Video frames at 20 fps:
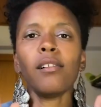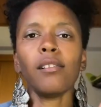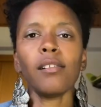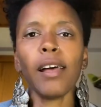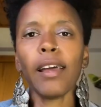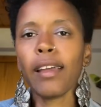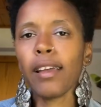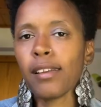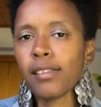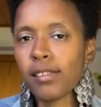
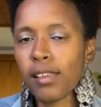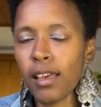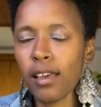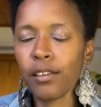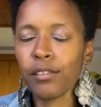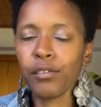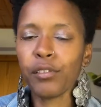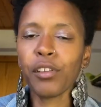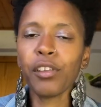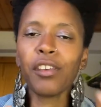Like I said,
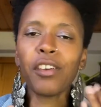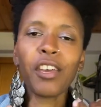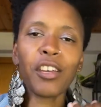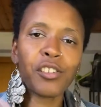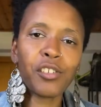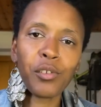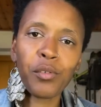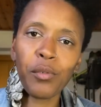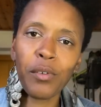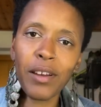
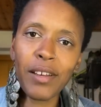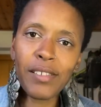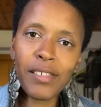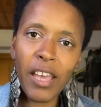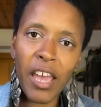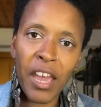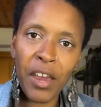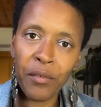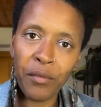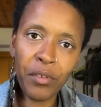categorize
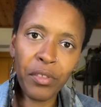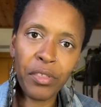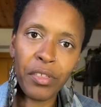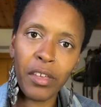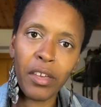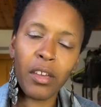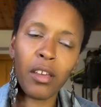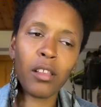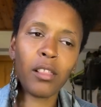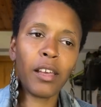
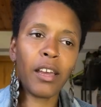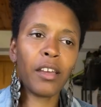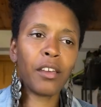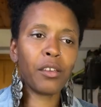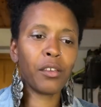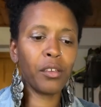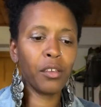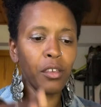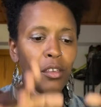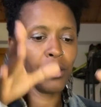everything. Like
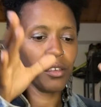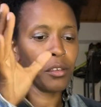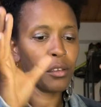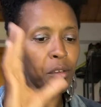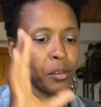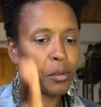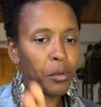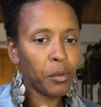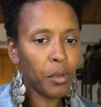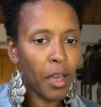
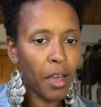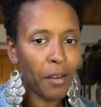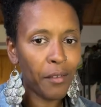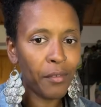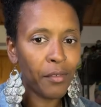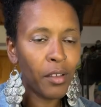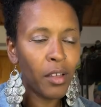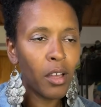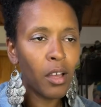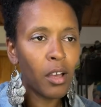here you
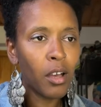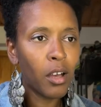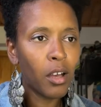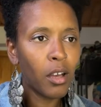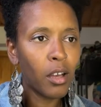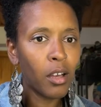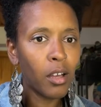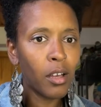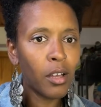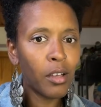have
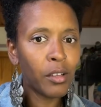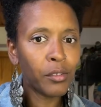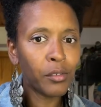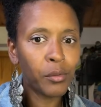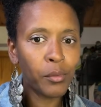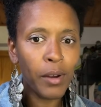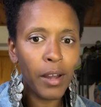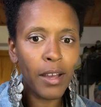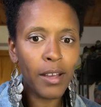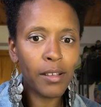the
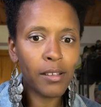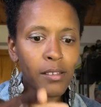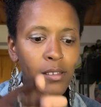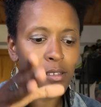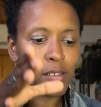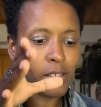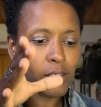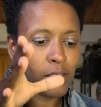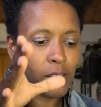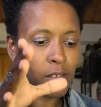
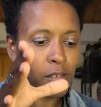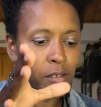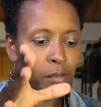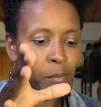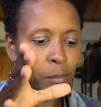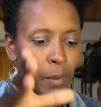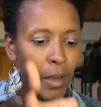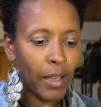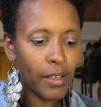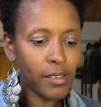rice, the
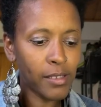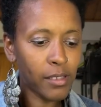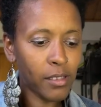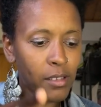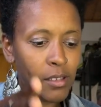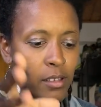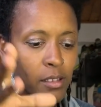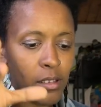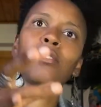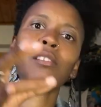
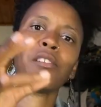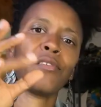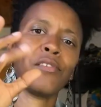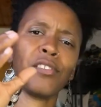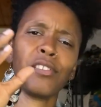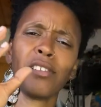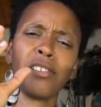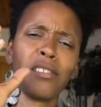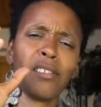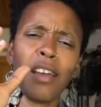pasta,
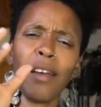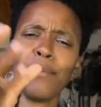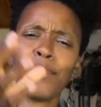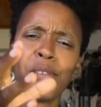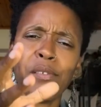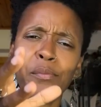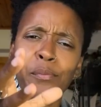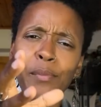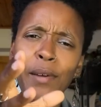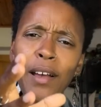different types
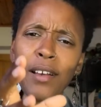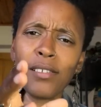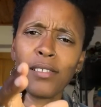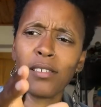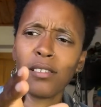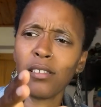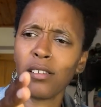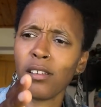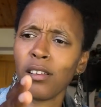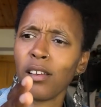of
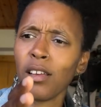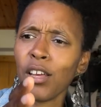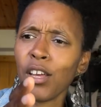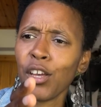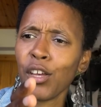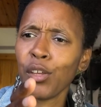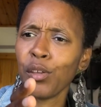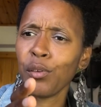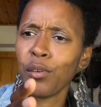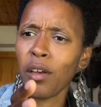pasta.
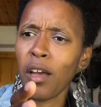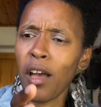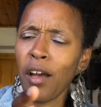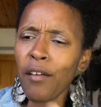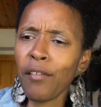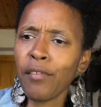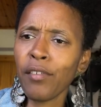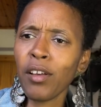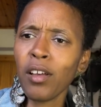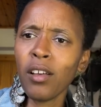You
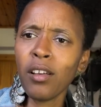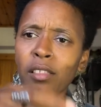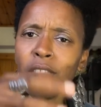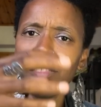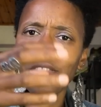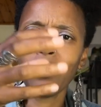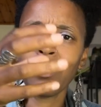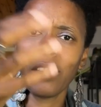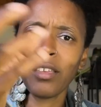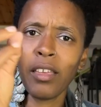have
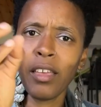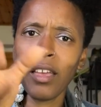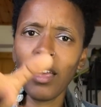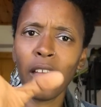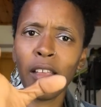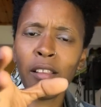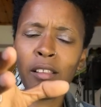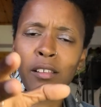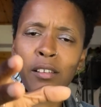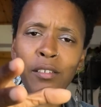the
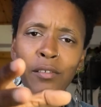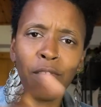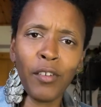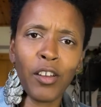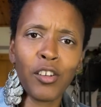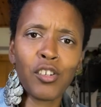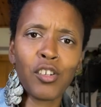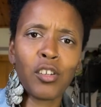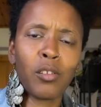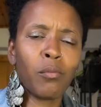
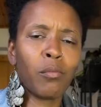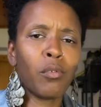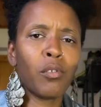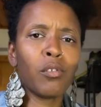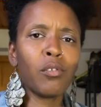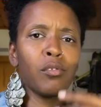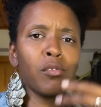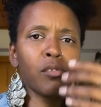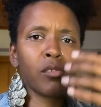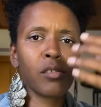
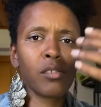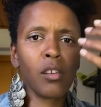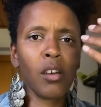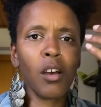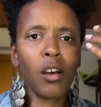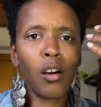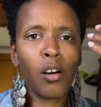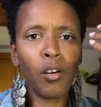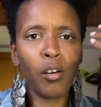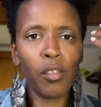vegetables
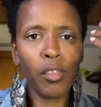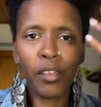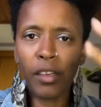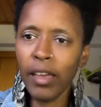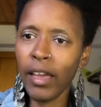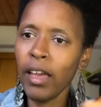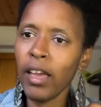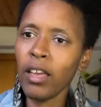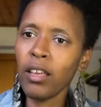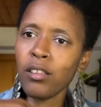on the
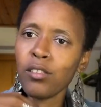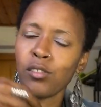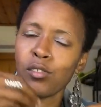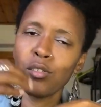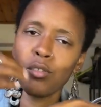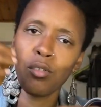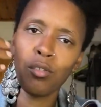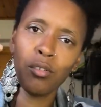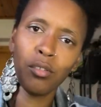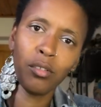
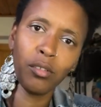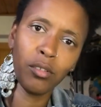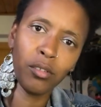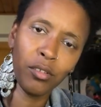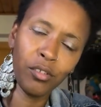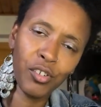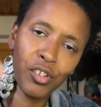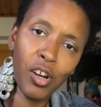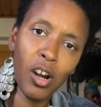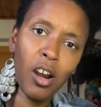cans, on
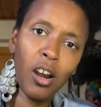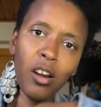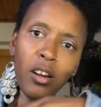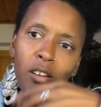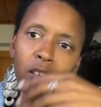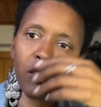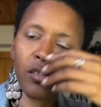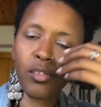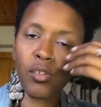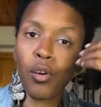the
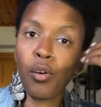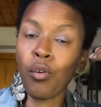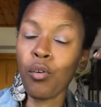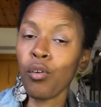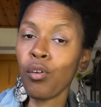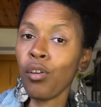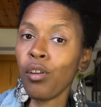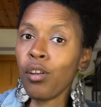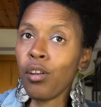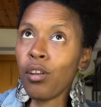jars,
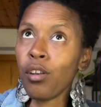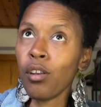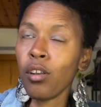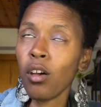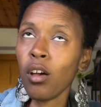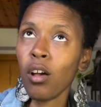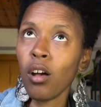on